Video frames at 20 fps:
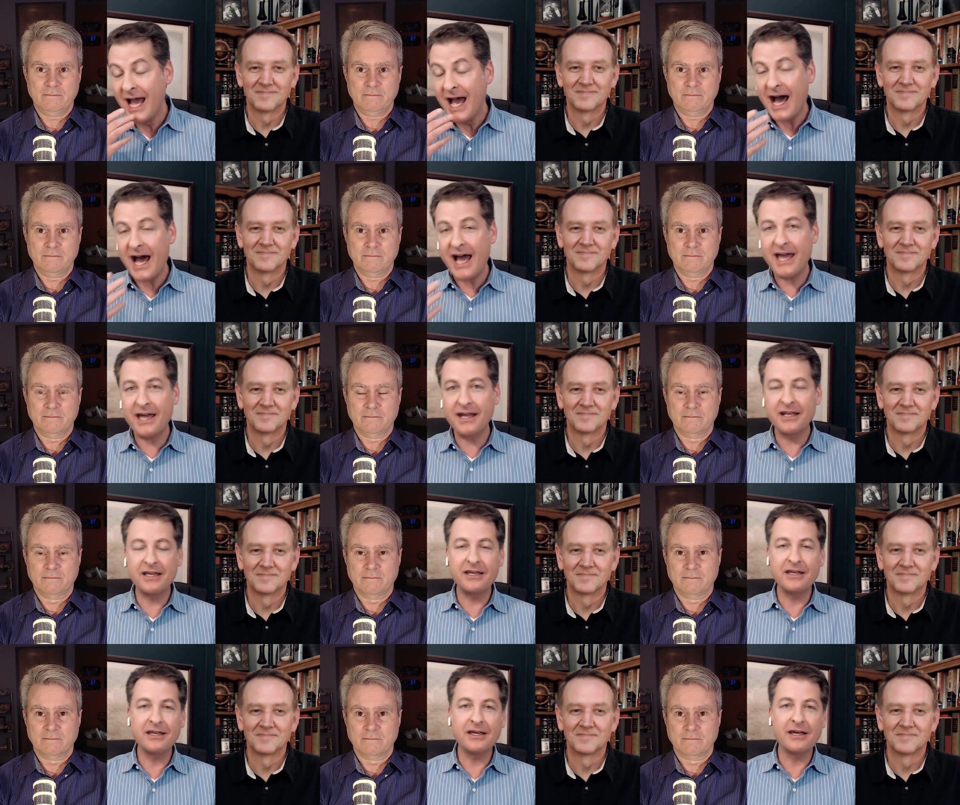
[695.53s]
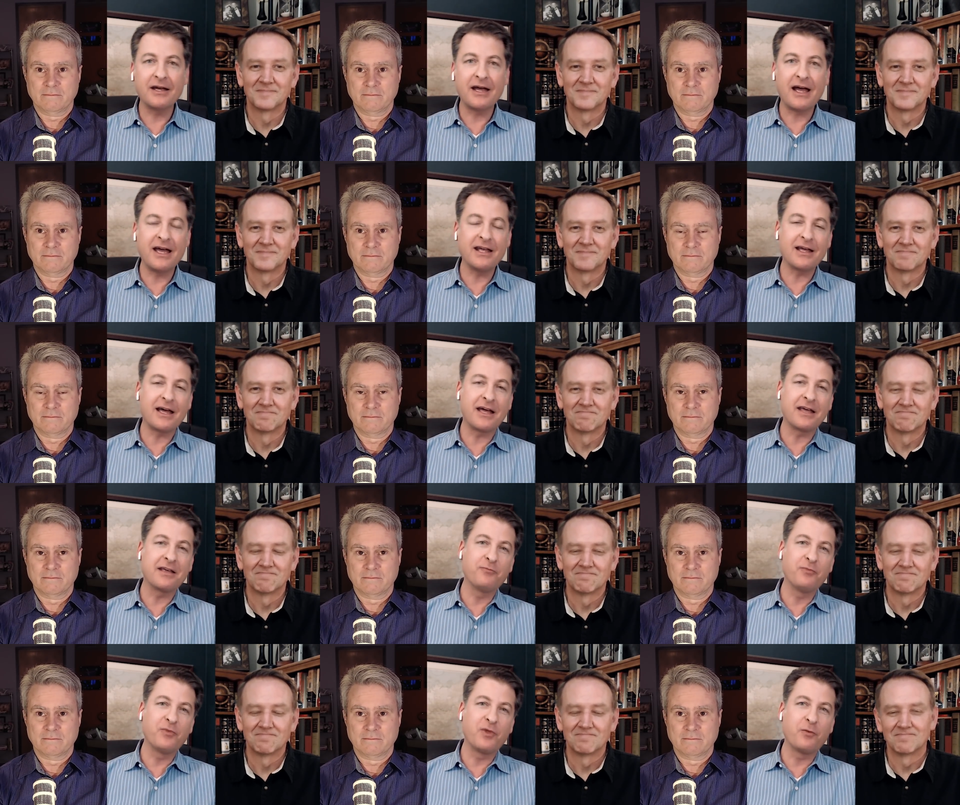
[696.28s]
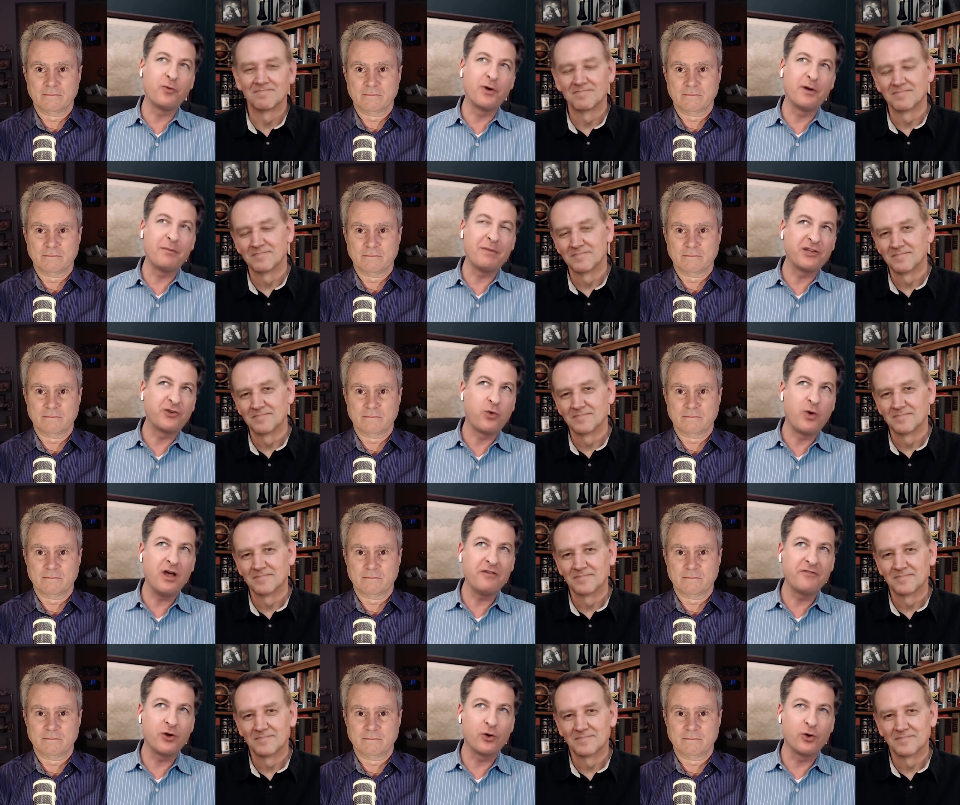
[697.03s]
Speaker 1: I had a uh, I, I when my
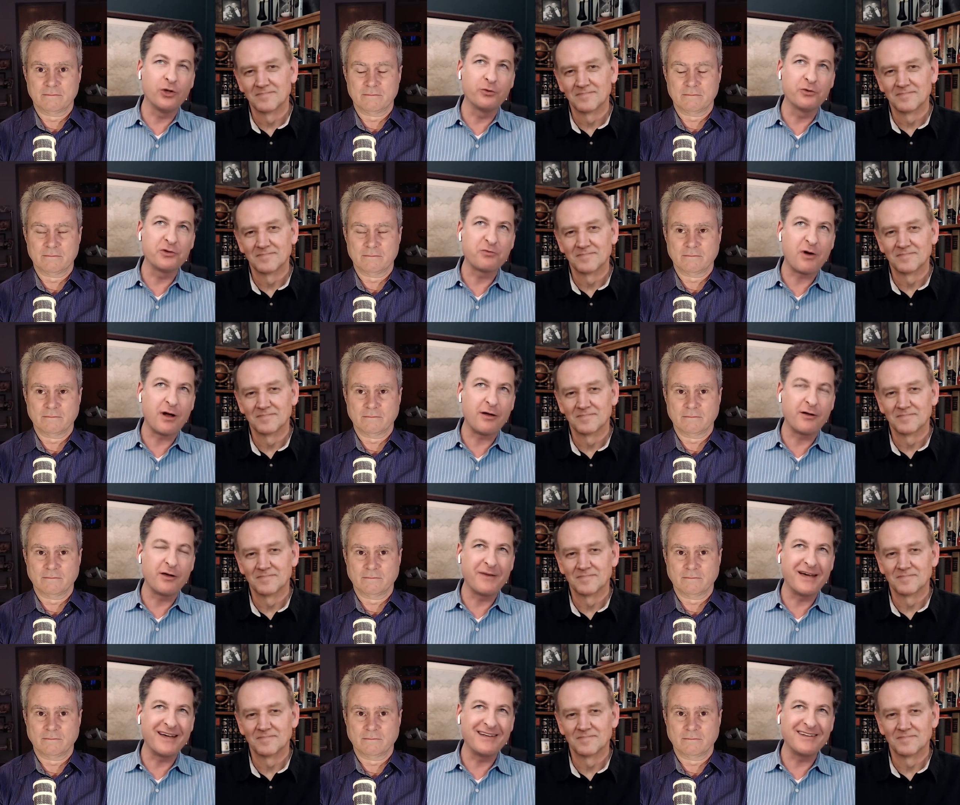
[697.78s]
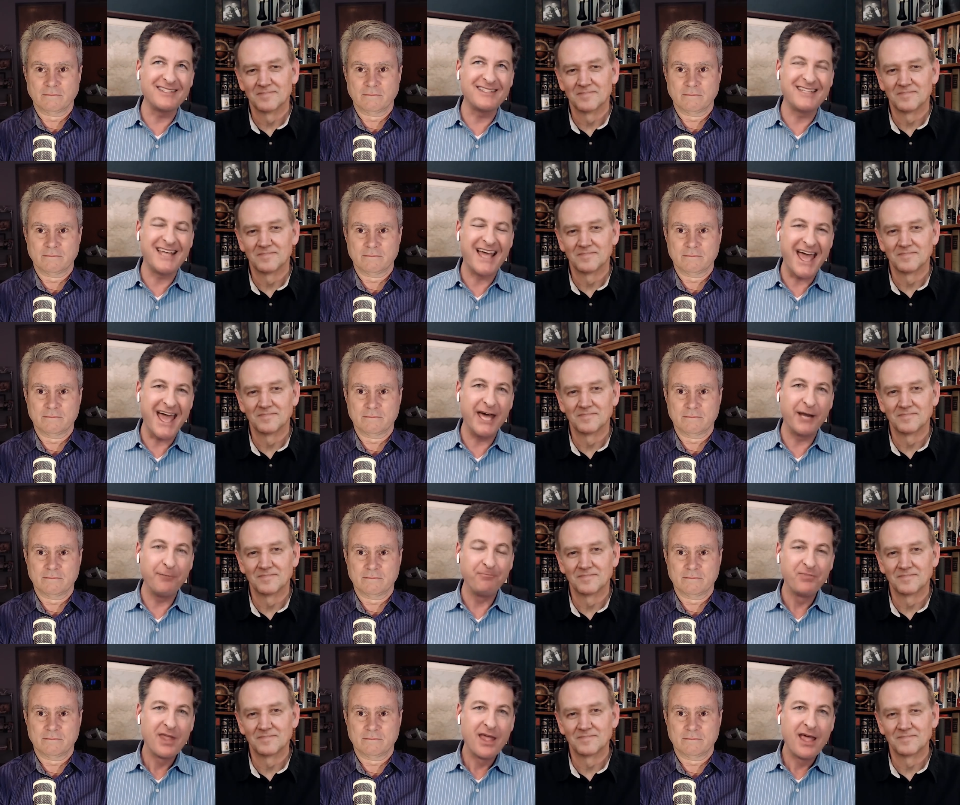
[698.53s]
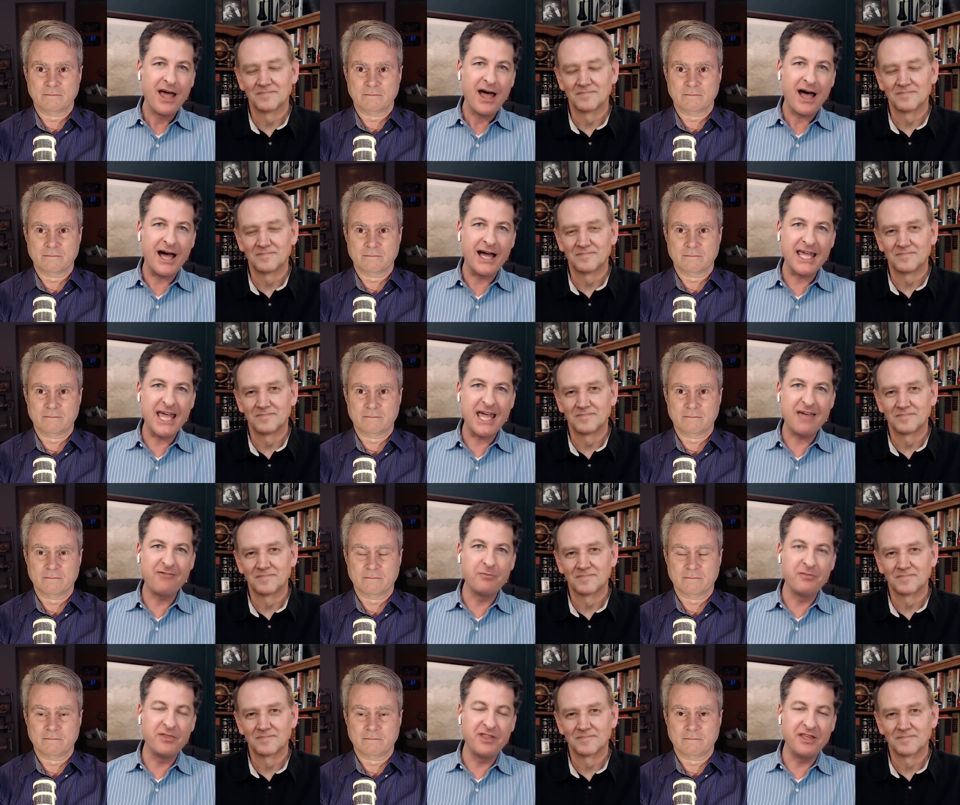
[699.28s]
twelve-year-old was probably about ten, I gave
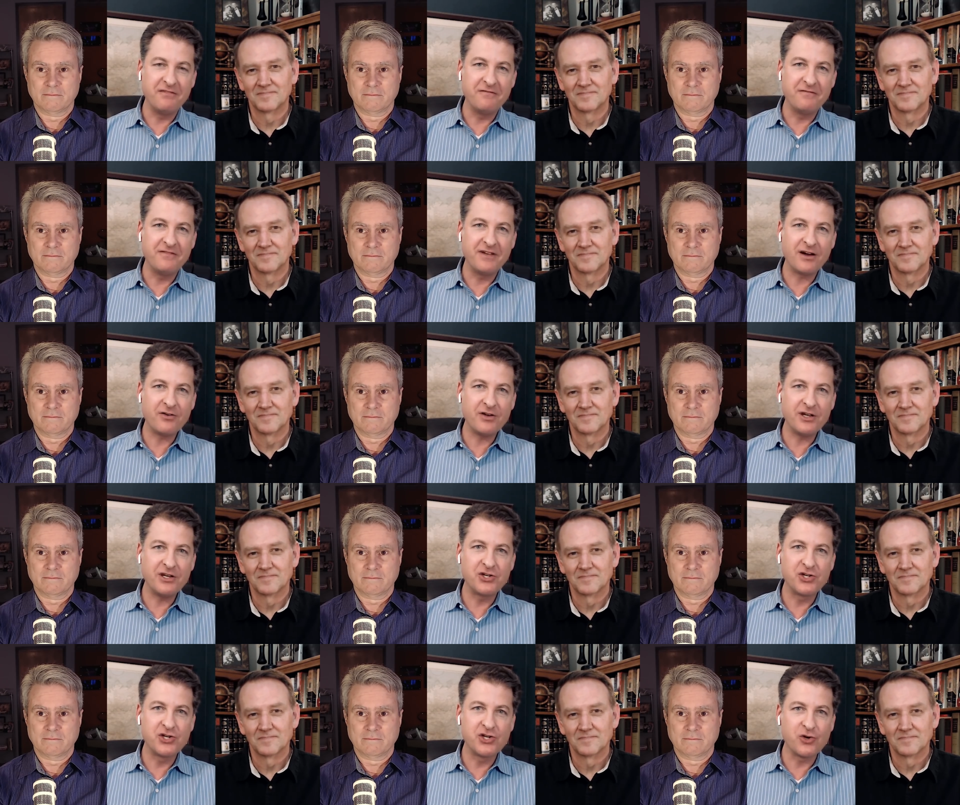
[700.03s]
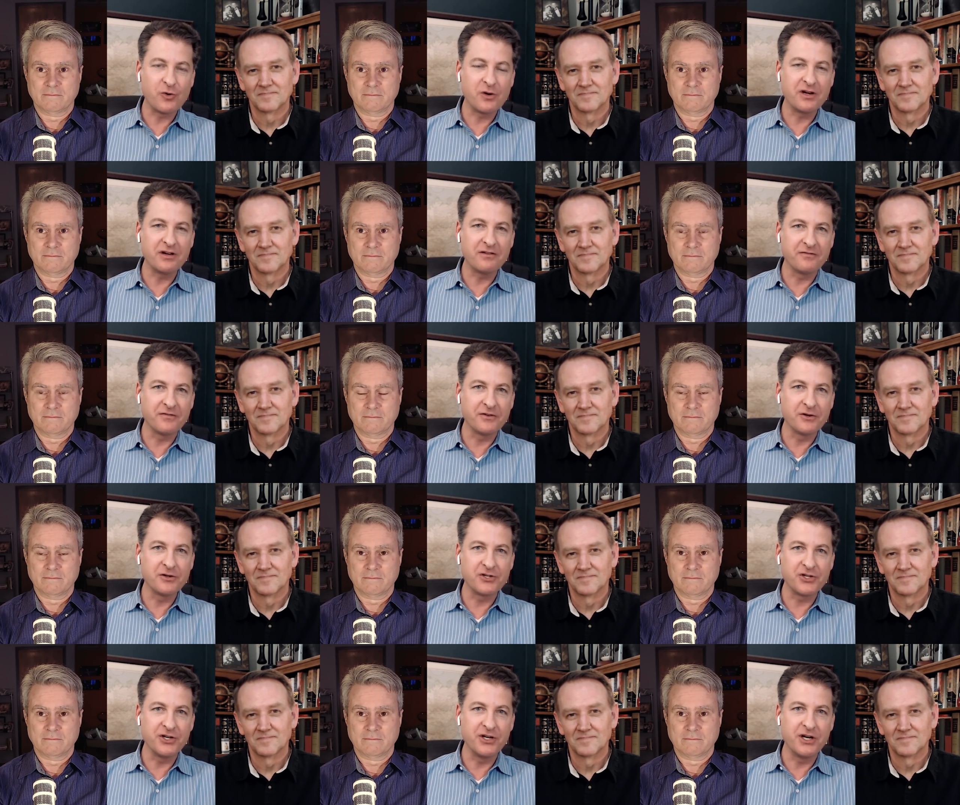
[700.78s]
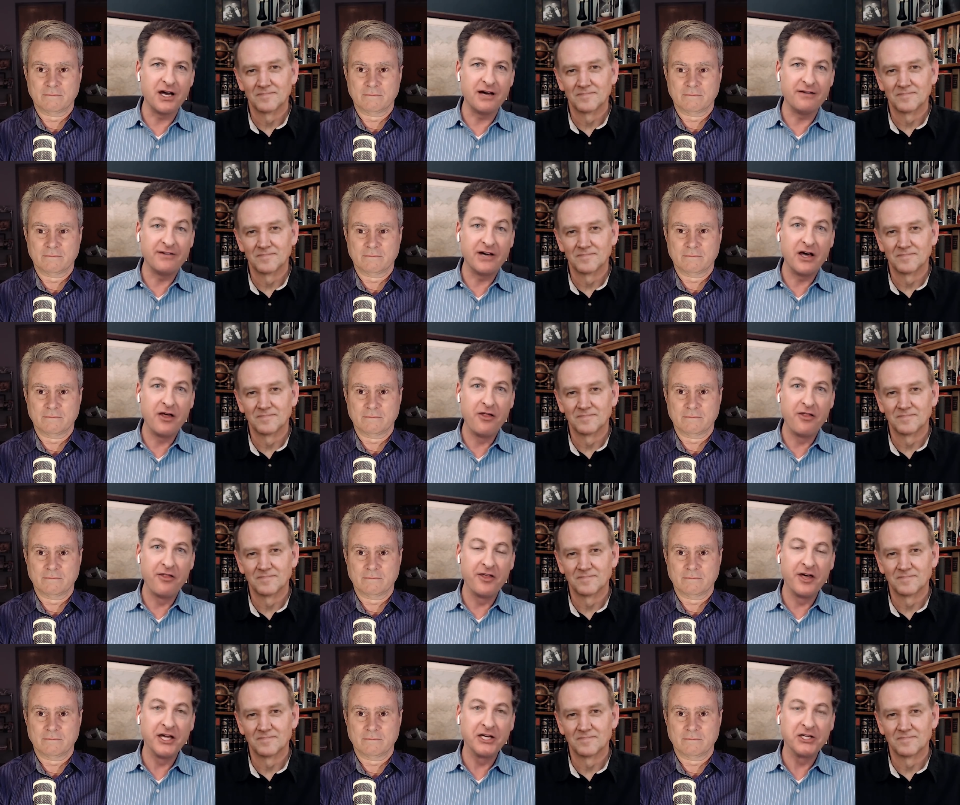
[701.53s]
him the very short version of
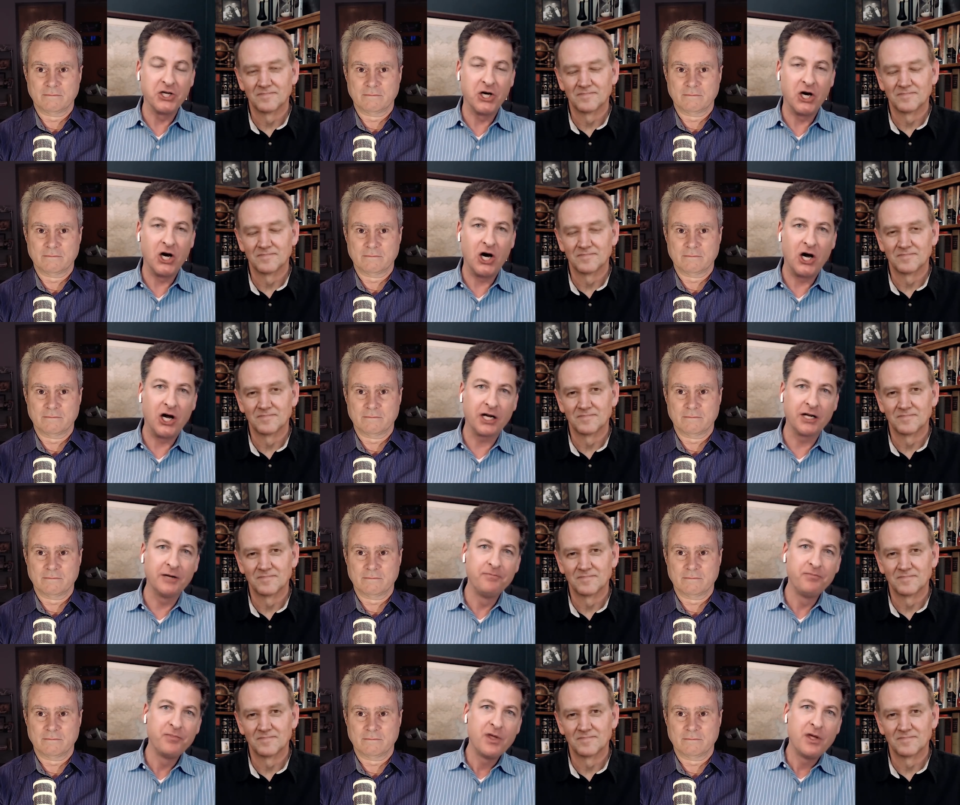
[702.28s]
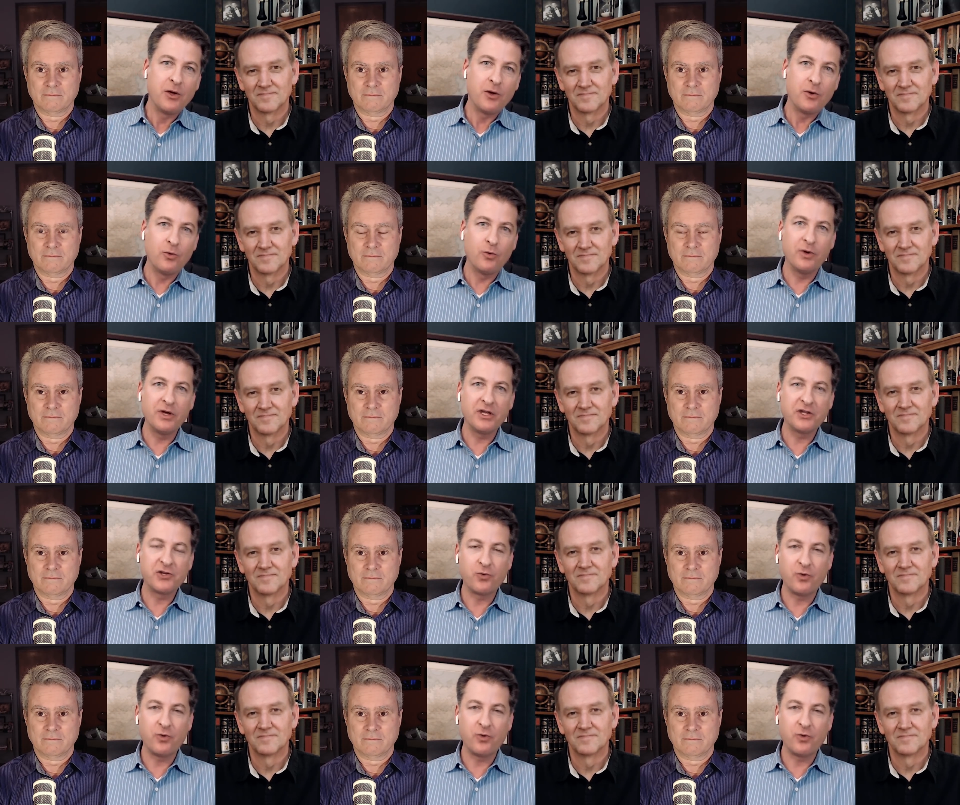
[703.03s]
the talk, which